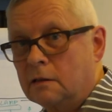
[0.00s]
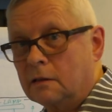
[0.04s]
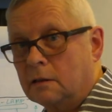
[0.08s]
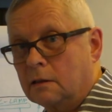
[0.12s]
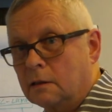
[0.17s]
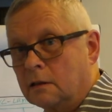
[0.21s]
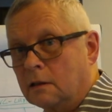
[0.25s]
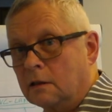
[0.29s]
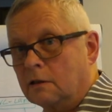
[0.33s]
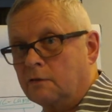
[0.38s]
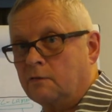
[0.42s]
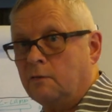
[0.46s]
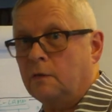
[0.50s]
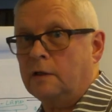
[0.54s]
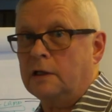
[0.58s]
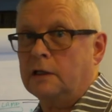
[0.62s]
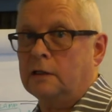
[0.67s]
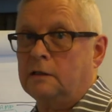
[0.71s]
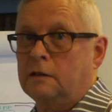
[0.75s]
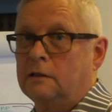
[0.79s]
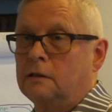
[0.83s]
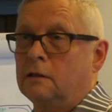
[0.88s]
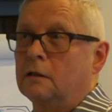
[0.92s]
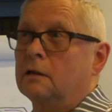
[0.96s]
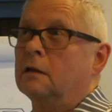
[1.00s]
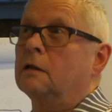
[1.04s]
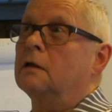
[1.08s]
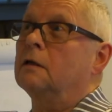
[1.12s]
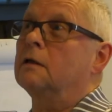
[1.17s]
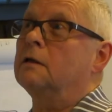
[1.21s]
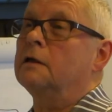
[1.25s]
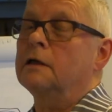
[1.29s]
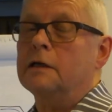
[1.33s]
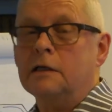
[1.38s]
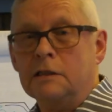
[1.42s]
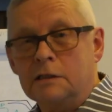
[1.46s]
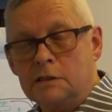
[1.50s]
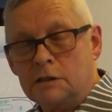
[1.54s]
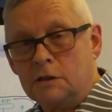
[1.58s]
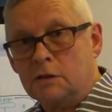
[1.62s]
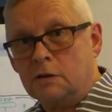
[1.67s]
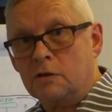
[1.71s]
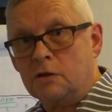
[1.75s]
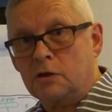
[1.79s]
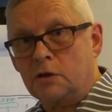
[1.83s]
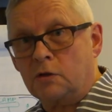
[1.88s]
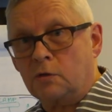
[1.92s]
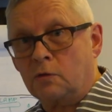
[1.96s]
uh, quite uh,
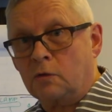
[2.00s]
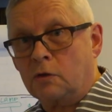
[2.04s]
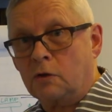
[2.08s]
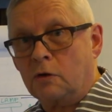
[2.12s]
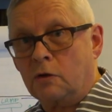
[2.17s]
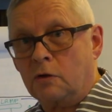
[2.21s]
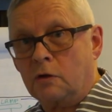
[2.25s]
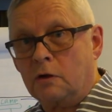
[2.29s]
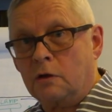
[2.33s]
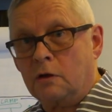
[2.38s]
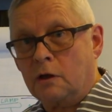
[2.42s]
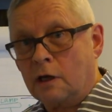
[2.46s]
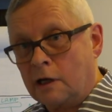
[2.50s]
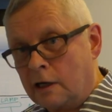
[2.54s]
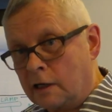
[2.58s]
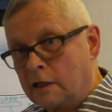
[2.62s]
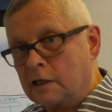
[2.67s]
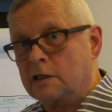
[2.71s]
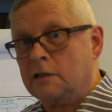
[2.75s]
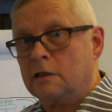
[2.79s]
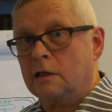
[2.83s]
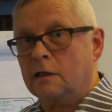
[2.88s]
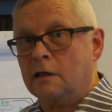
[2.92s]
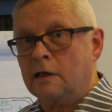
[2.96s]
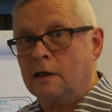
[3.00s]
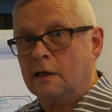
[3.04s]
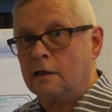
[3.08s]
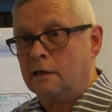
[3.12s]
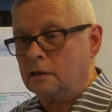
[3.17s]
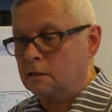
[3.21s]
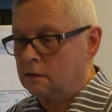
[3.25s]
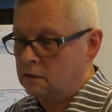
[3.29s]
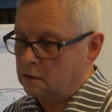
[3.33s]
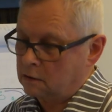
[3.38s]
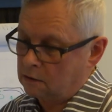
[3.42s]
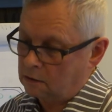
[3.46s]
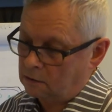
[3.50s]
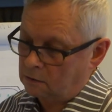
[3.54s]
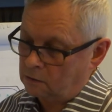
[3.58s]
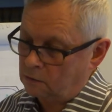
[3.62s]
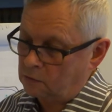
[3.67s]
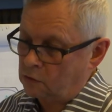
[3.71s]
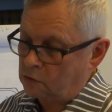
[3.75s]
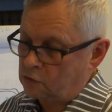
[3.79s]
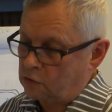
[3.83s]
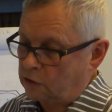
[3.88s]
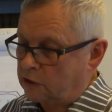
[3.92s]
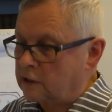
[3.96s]
dangerous to your eyes and to
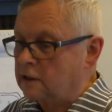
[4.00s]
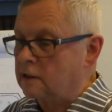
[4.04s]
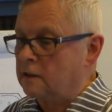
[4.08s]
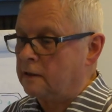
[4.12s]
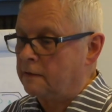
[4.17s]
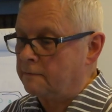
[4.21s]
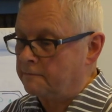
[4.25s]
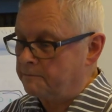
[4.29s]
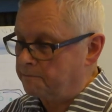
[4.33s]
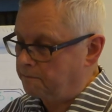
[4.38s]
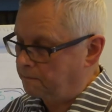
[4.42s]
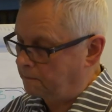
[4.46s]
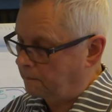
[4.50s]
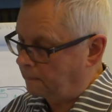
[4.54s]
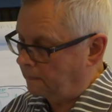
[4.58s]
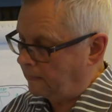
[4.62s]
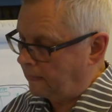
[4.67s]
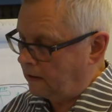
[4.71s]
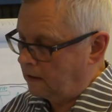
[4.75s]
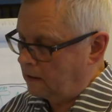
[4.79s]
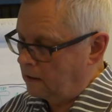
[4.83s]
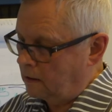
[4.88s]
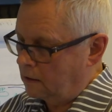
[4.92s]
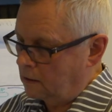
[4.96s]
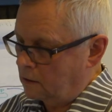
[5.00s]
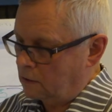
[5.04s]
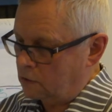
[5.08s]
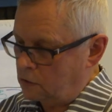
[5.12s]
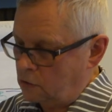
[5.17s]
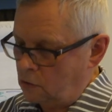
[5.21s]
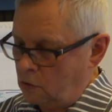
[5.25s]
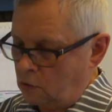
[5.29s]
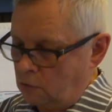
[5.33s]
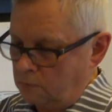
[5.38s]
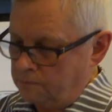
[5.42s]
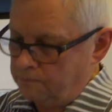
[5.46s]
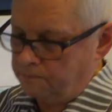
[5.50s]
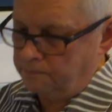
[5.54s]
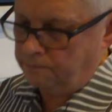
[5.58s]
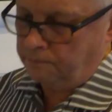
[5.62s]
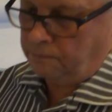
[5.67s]
your skin. So,